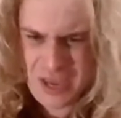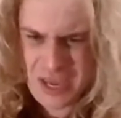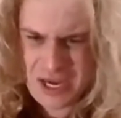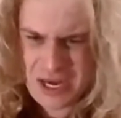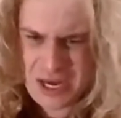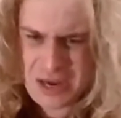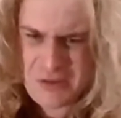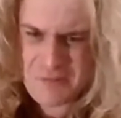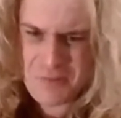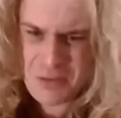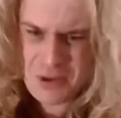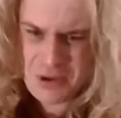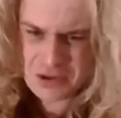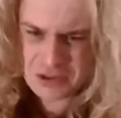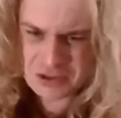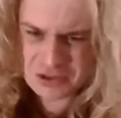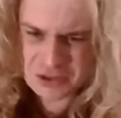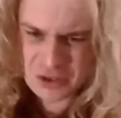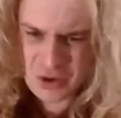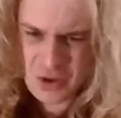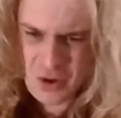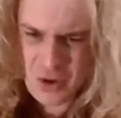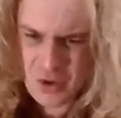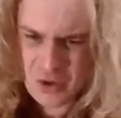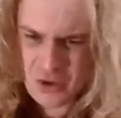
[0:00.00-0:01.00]
any
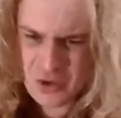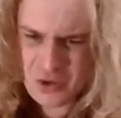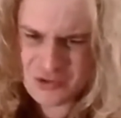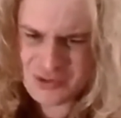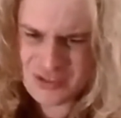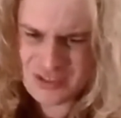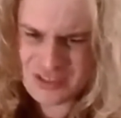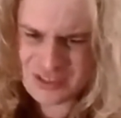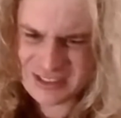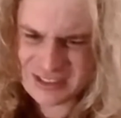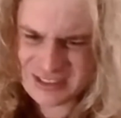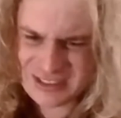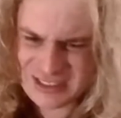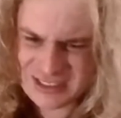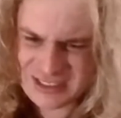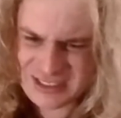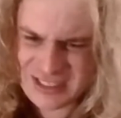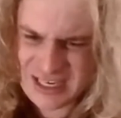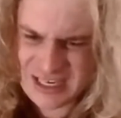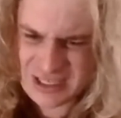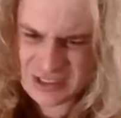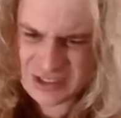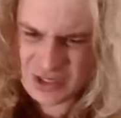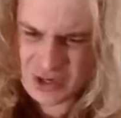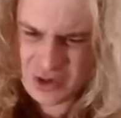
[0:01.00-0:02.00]
books hold a
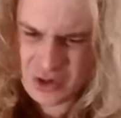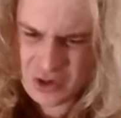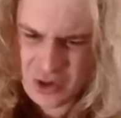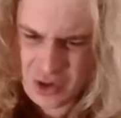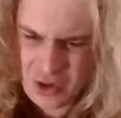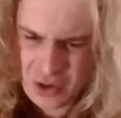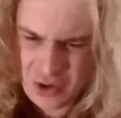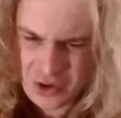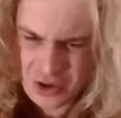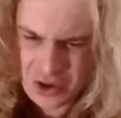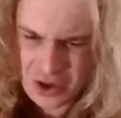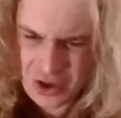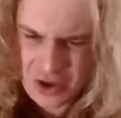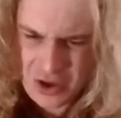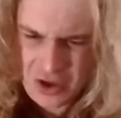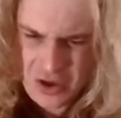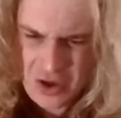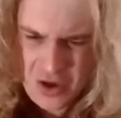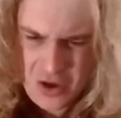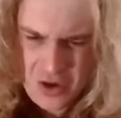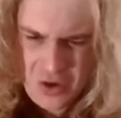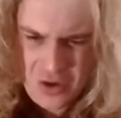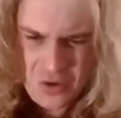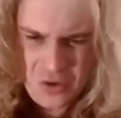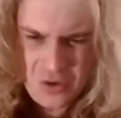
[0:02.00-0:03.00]
distinct look
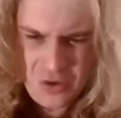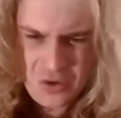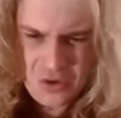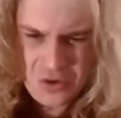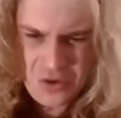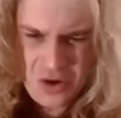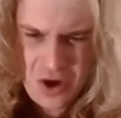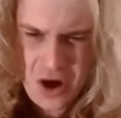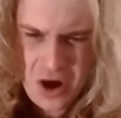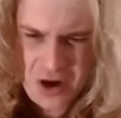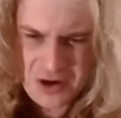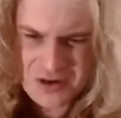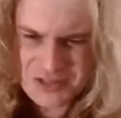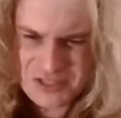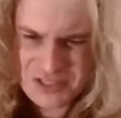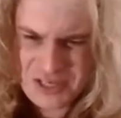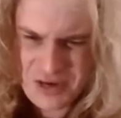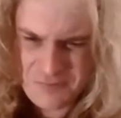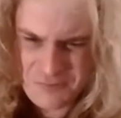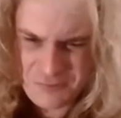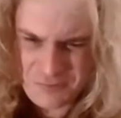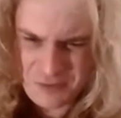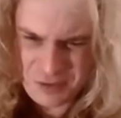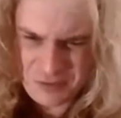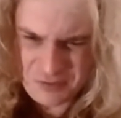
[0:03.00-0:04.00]
or are
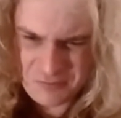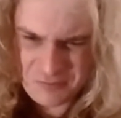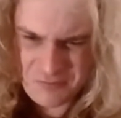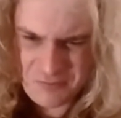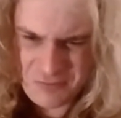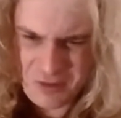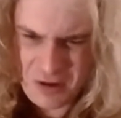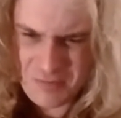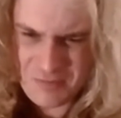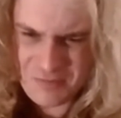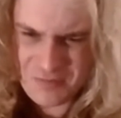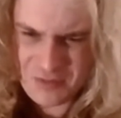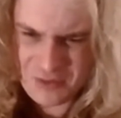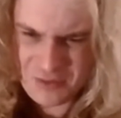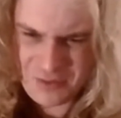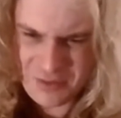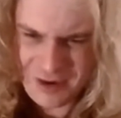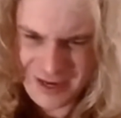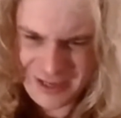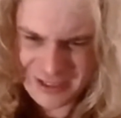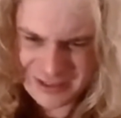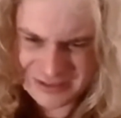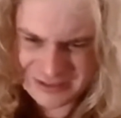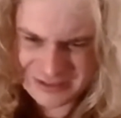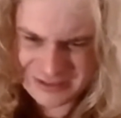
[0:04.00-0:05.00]
different from the
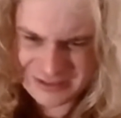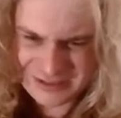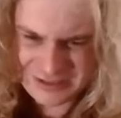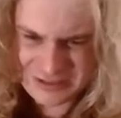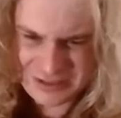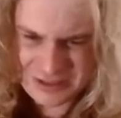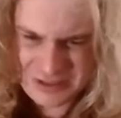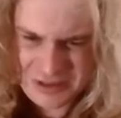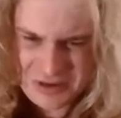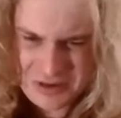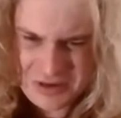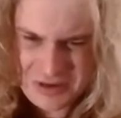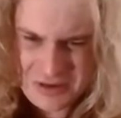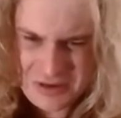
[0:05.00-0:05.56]
rest?